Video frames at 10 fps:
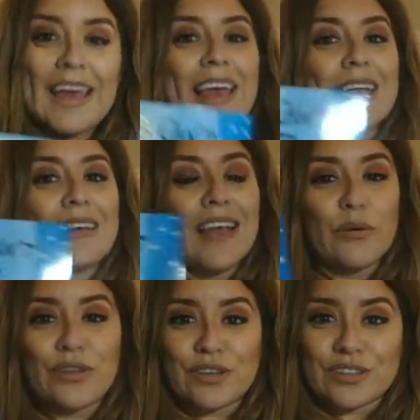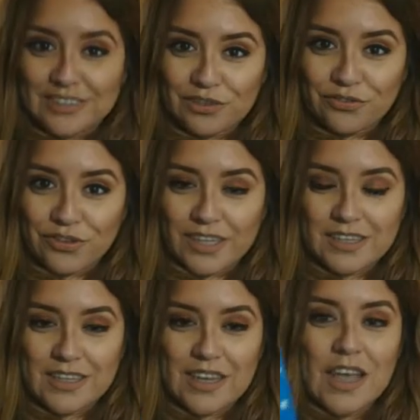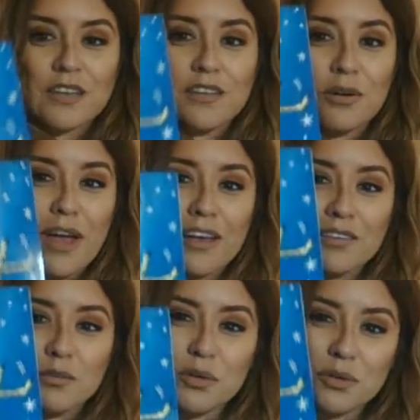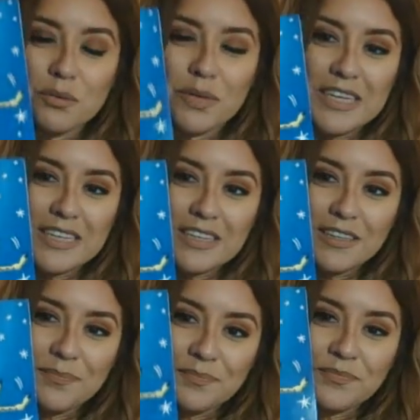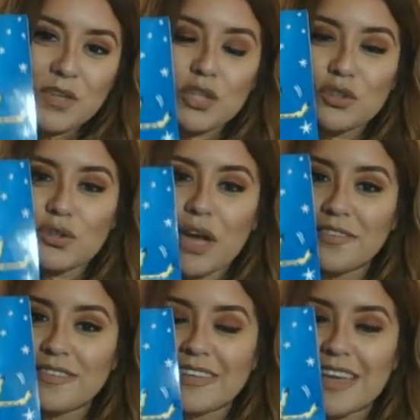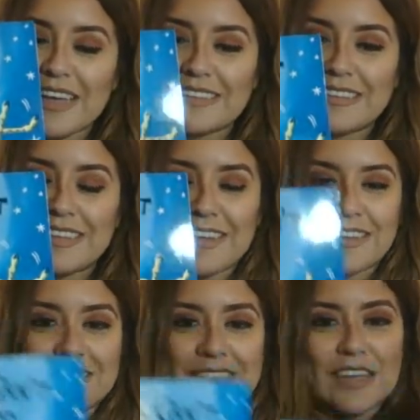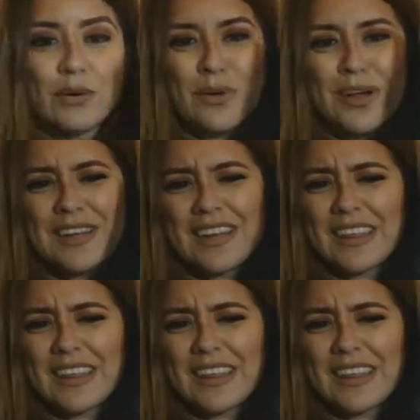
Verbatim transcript: and how they're different. So as we're reading Giraffes Can't Dance, I want you to